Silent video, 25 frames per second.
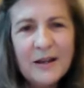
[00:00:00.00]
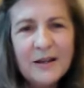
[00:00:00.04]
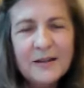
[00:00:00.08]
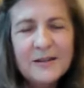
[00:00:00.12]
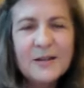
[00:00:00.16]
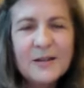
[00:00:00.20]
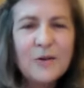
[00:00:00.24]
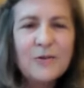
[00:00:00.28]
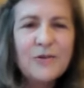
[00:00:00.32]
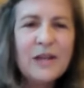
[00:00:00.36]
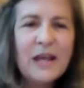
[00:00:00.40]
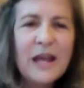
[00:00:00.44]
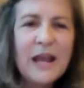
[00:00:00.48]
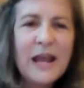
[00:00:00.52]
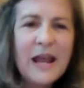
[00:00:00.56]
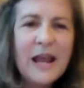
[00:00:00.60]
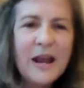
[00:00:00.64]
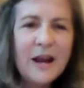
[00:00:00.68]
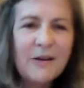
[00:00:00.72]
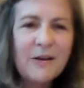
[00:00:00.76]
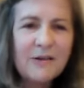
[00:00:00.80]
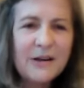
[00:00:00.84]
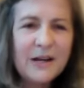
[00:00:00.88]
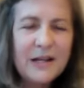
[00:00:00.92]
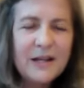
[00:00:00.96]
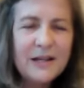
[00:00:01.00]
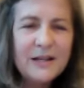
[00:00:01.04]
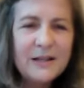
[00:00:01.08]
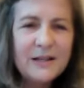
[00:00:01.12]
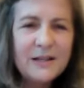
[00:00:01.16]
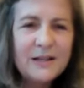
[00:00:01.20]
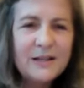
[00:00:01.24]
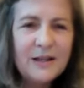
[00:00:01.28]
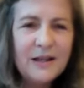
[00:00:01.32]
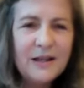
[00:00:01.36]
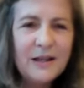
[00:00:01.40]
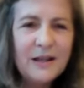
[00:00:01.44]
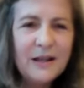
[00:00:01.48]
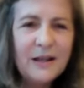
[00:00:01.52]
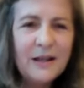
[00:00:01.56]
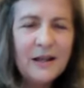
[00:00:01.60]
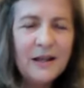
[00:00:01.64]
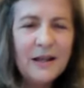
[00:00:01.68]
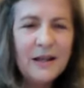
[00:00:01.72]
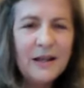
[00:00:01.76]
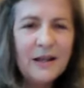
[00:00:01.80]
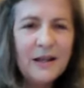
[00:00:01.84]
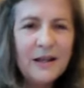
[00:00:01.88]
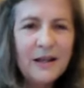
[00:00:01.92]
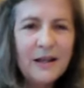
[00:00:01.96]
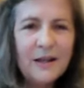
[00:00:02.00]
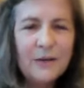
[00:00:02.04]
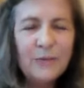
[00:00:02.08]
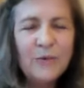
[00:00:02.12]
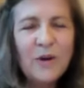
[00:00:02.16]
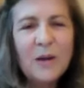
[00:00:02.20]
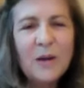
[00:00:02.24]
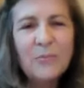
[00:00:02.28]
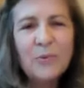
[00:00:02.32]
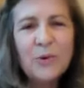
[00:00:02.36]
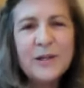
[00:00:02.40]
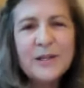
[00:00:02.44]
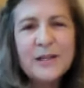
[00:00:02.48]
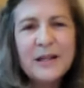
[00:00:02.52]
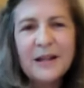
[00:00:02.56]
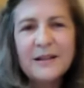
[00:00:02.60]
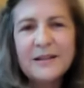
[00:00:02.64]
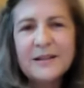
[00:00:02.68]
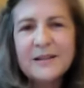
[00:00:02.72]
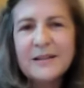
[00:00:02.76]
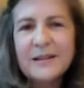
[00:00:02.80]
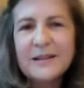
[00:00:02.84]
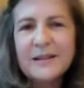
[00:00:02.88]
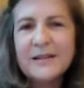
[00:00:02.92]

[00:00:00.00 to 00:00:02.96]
So the Aries represents